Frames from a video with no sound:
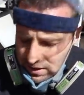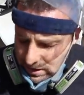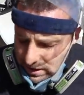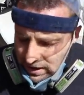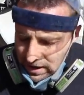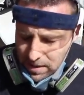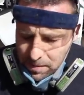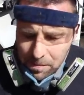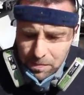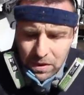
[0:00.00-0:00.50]

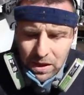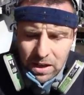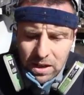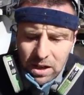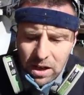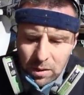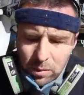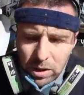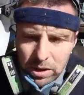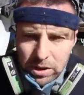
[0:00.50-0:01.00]
Um,
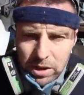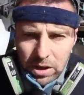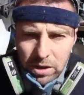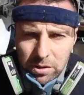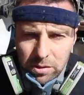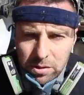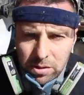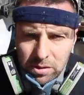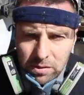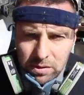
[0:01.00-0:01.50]
I won't
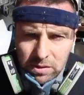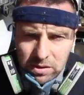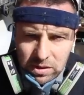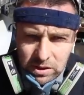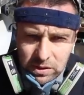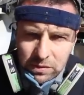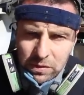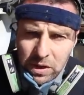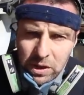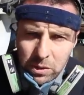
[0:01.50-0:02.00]
go to
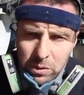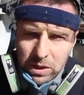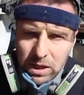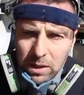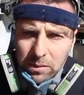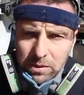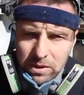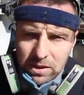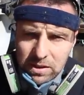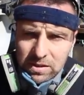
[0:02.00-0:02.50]
the final
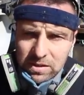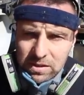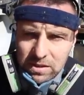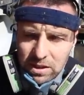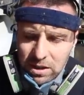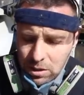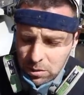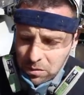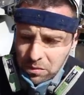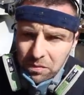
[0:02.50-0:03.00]
cut with this,
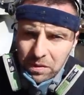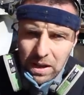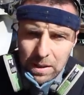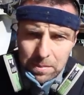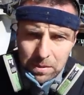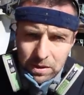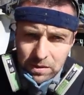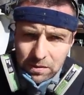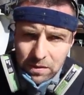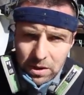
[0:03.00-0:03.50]
I'll
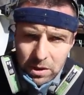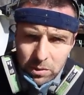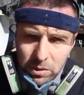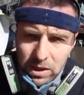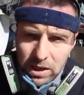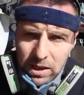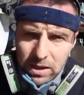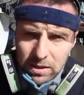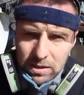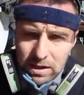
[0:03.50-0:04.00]
flapper the final
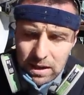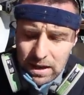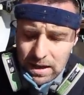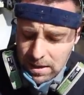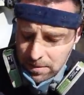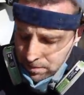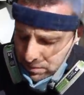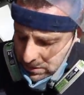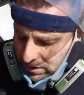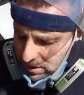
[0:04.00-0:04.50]
cut,
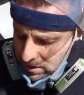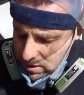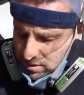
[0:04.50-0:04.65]
um,